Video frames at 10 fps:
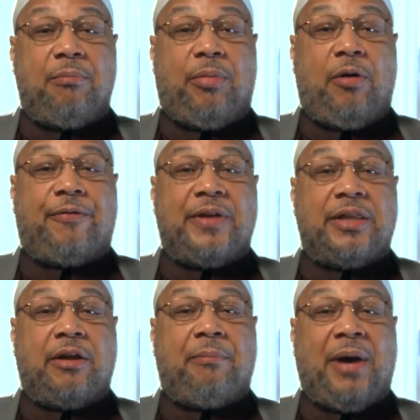both in
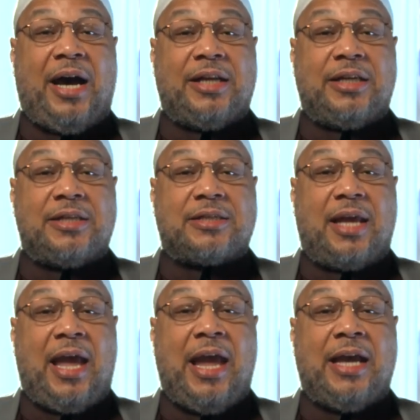their bodies
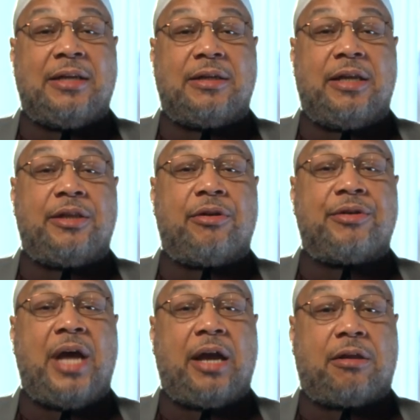and in their
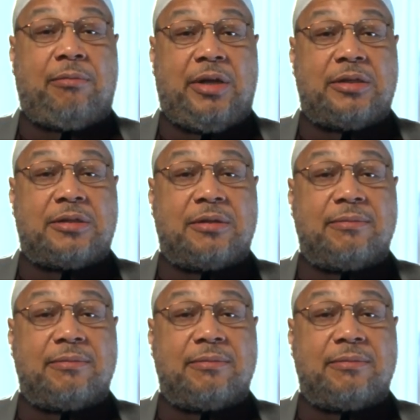documents.